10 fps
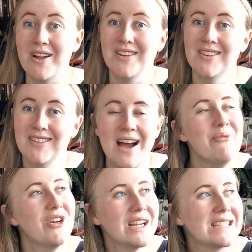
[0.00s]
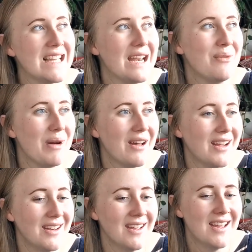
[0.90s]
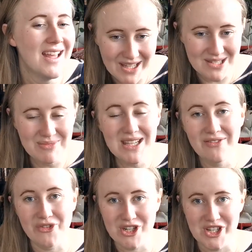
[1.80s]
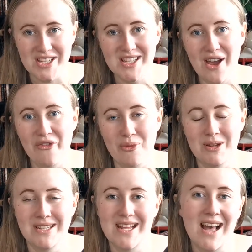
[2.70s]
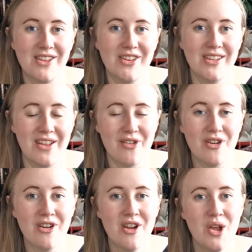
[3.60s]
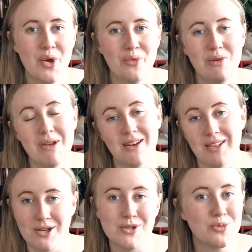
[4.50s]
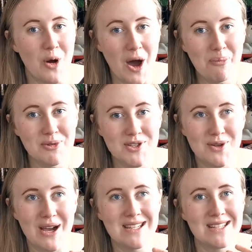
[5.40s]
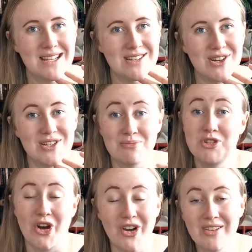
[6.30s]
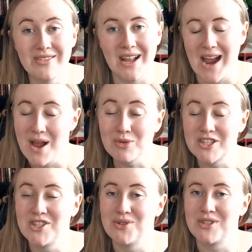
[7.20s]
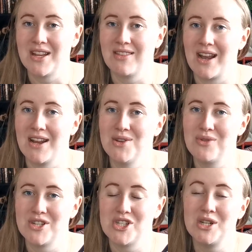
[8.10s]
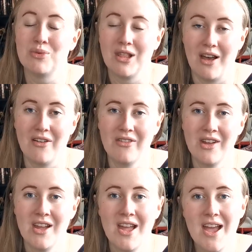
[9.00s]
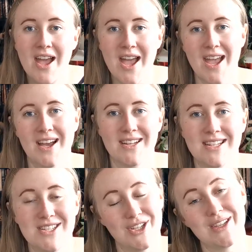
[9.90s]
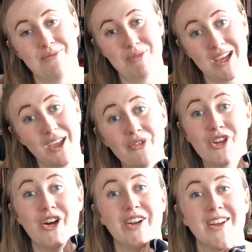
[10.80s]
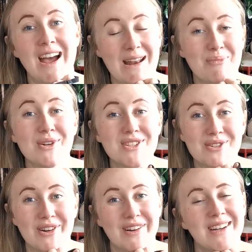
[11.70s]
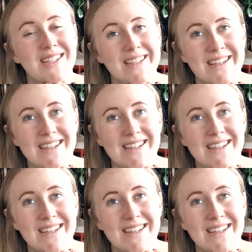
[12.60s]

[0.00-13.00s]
1. I'm very excited about it because me and Francesca from An Italian Knitter, we made a little swap. So I sent her some yarn that I wasn't using that I knew that she would love. And she sent me a gift card at a bookstore,